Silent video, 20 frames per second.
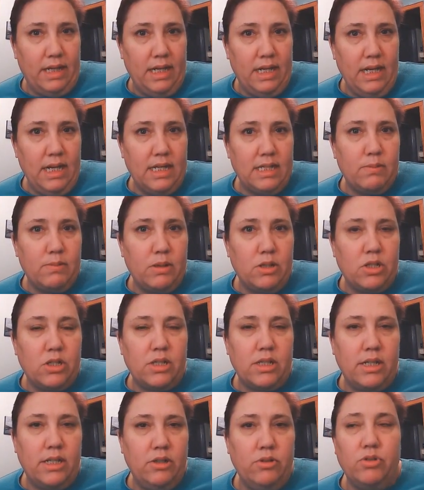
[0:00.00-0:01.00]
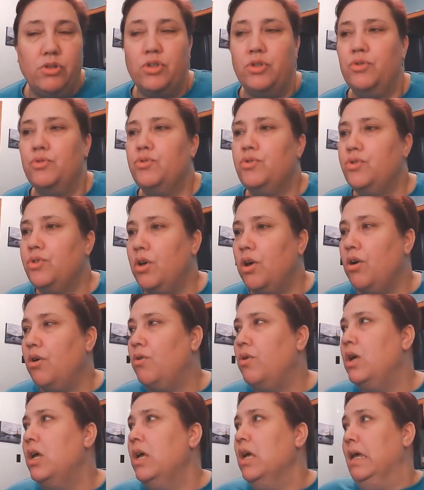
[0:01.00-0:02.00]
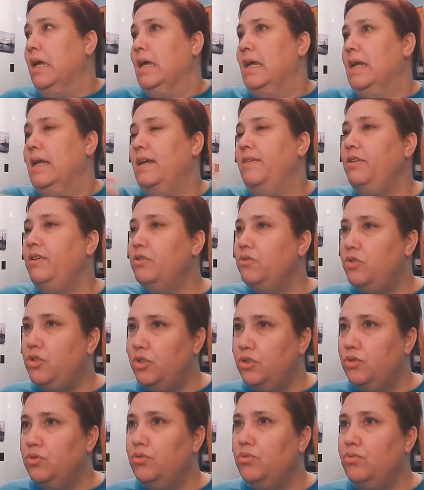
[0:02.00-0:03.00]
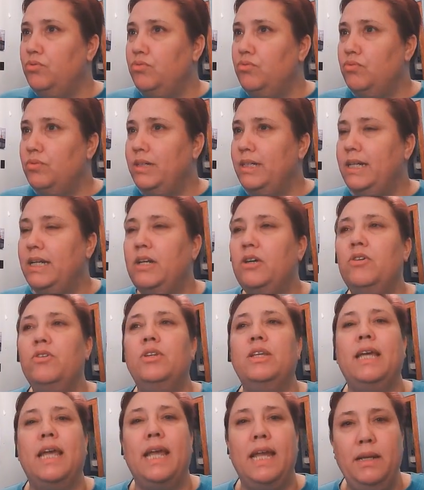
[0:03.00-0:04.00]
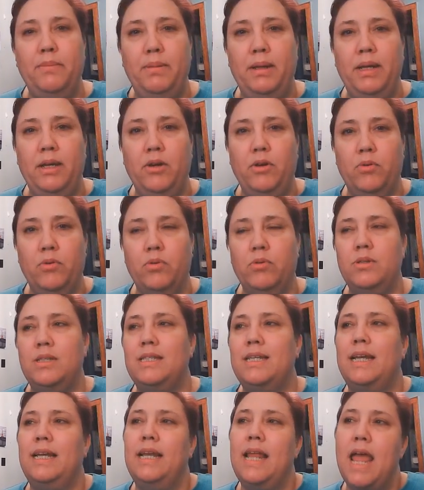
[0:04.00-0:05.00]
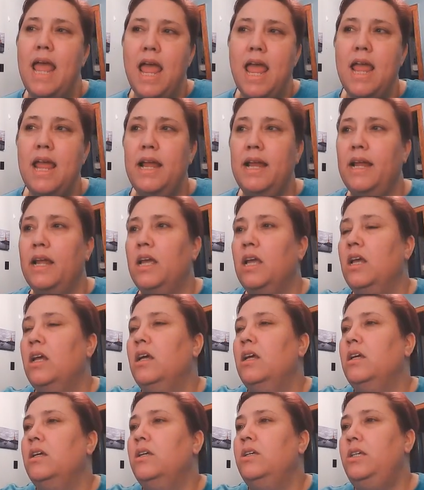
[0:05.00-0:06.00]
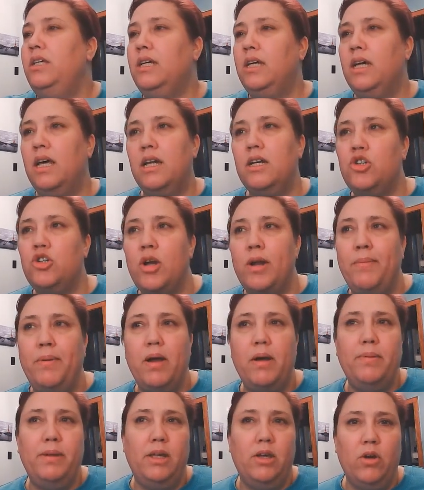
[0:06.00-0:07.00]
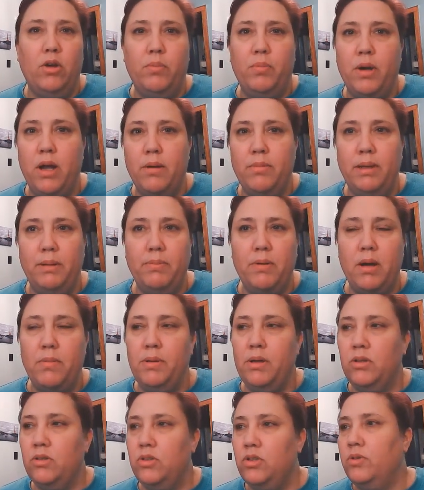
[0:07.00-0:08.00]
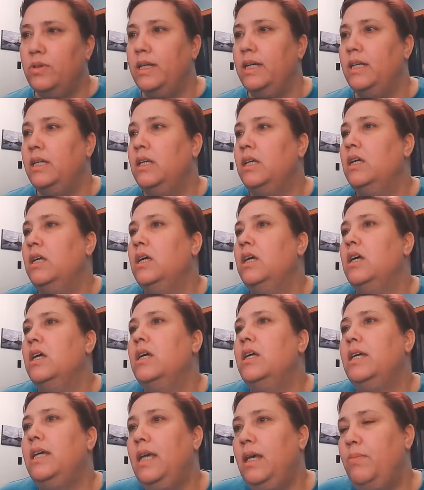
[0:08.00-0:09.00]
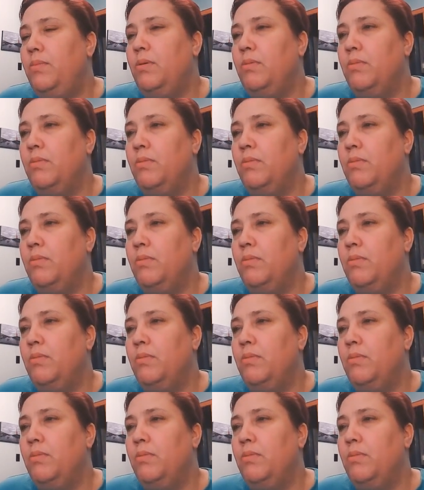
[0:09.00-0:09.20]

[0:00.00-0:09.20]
it as much as they used to. So if you do hear the KDP gurus saying, hey, you got to try Puppy, go to Puppy, Puppy will do it. Keep in